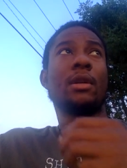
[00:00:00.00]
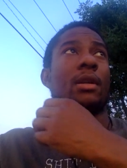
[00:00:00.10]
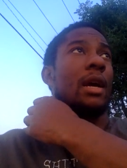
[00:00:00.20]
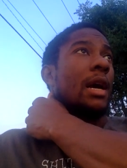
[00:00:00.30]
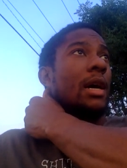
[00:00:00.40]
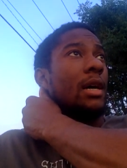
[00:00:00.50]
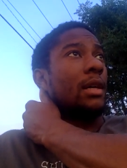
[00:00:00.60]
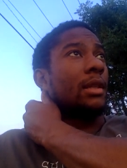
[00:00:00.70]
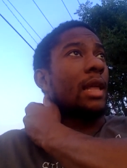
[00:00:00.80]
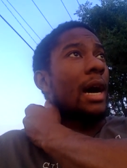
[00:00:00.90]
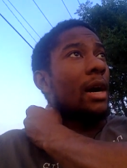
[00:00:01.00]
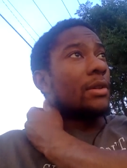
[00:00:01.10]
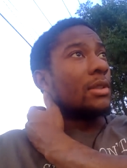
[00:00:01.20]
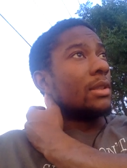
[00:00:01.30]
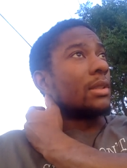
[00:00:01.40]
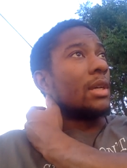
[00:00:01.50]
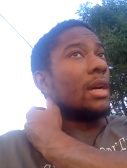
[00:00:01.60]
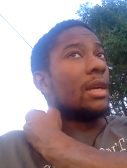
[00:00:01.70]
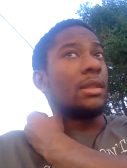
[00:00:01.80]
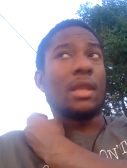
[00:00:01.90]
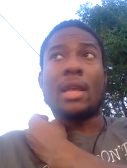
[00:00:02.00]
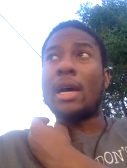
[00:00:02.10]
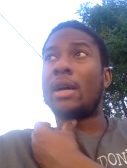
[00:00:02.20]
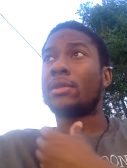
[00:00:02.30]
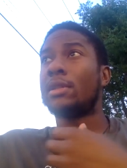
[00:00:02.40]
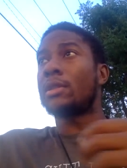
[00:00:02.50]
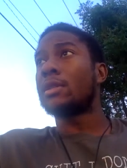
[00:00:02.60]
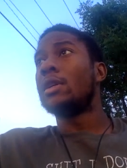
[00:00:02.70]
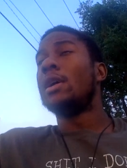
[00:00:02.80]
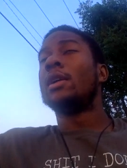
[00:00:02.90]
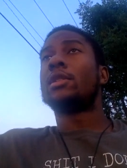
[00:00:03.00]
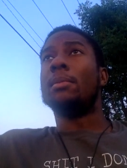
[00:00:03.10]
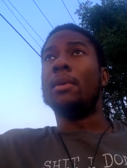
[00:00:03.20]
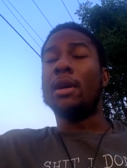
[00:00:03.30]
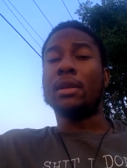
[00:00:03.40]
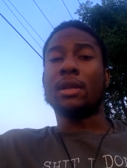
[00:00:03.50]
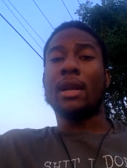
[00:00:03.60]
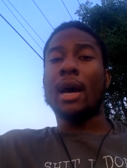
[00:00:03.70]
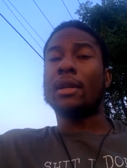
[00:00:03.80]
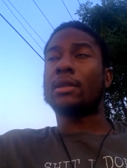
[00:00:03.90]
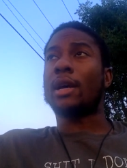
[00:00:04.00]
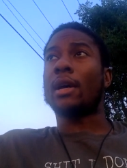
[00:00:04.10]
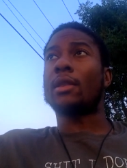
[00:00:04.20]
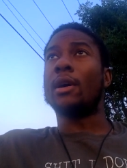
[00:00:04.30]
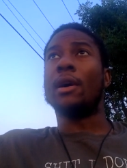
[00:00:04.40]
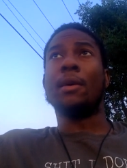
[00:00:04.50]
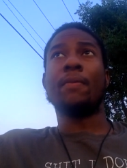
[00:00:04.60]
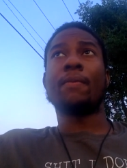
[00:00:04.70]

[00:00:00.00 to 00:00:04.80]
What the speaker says: They got thousands to hundreds of thousands to millions of dollars stocked up.